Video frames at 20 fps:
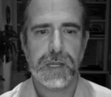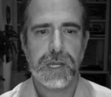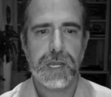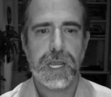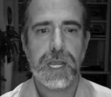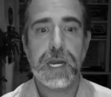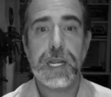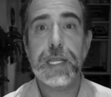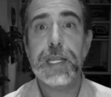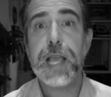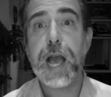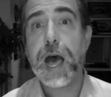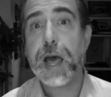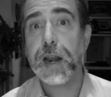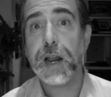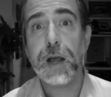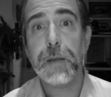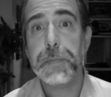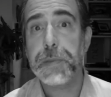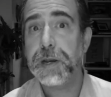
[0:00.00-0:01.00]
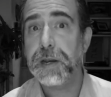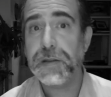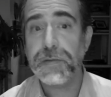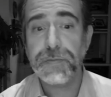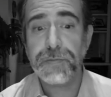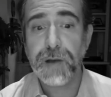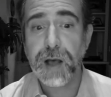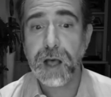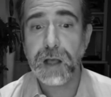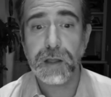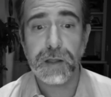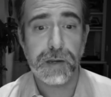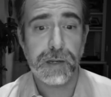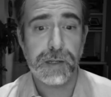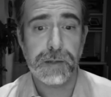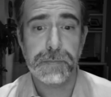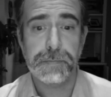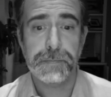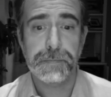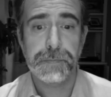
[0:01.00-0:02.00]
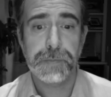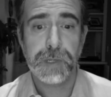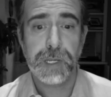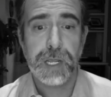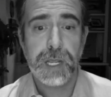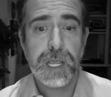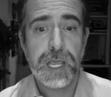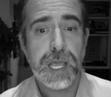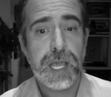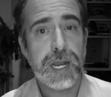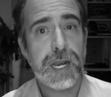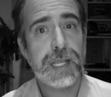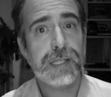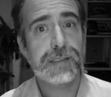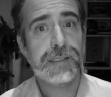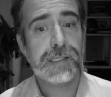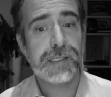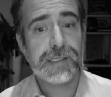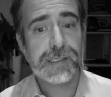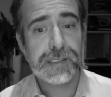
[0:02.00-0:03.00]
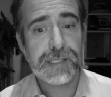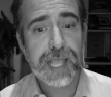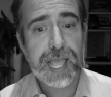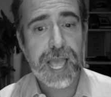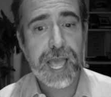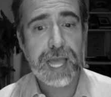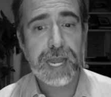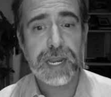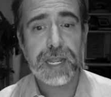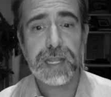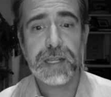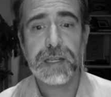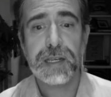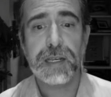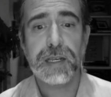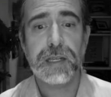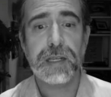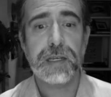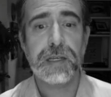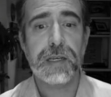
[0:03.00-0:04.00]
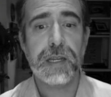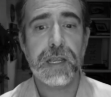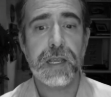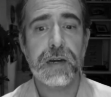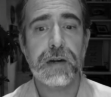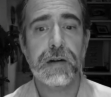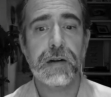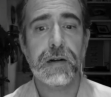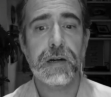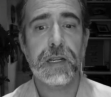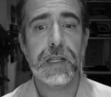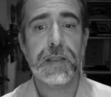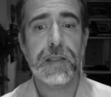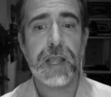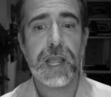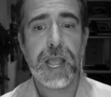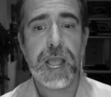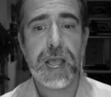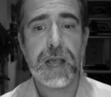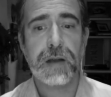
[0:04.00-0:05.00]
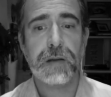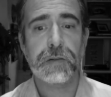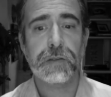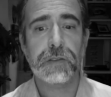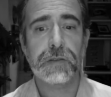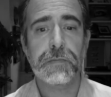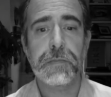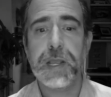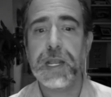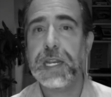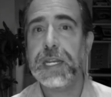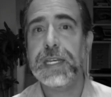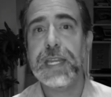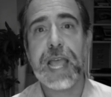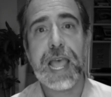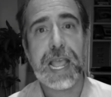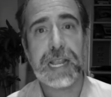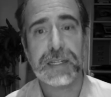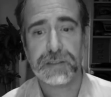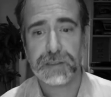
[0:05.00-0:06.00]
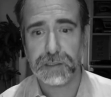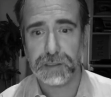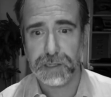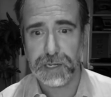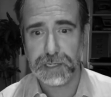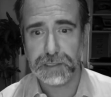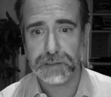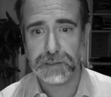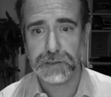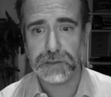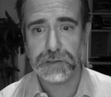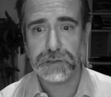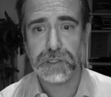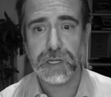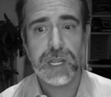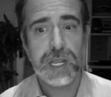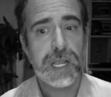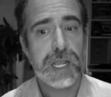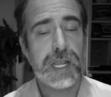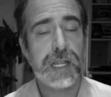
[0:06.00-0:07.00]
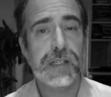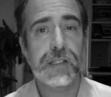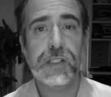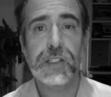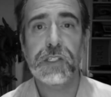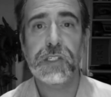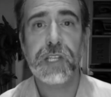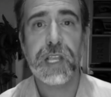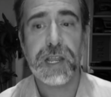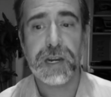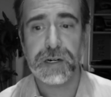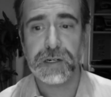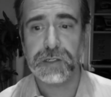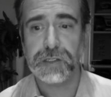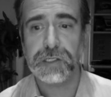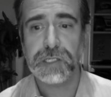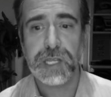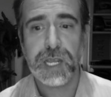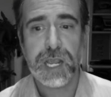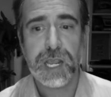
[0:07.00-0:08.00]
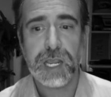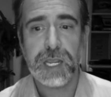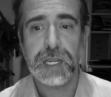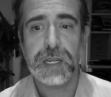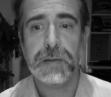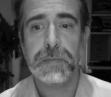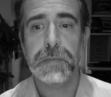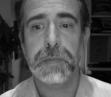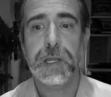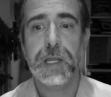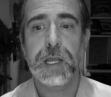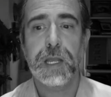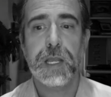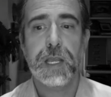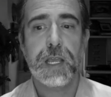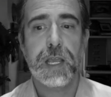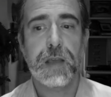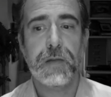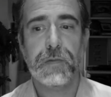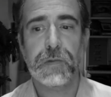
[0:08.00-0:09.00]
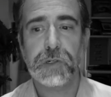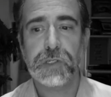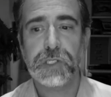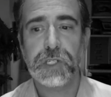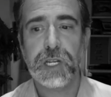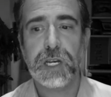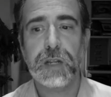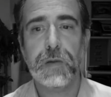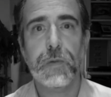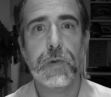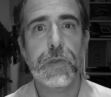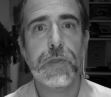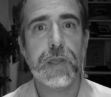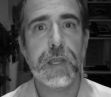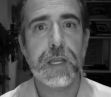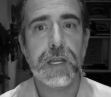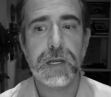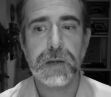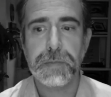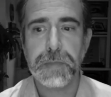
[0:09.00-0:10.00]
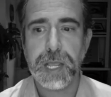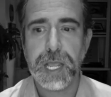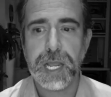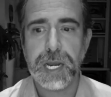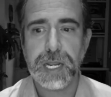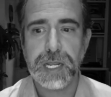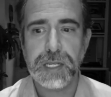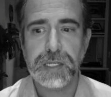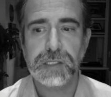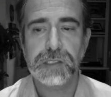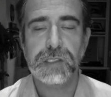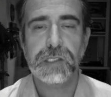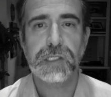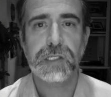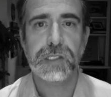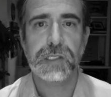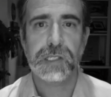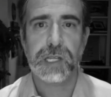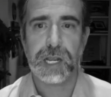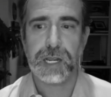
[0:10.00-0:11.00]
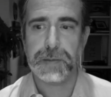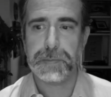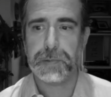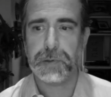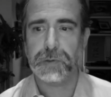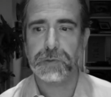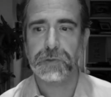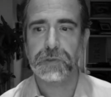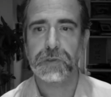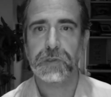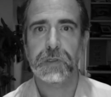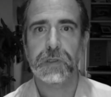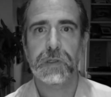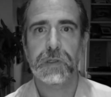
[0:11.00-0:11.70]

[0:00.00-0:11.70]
And he got up and he followed him. And as he sat at dinner in the house, many tax collectors and sinners came and were sitting with him and his disciples.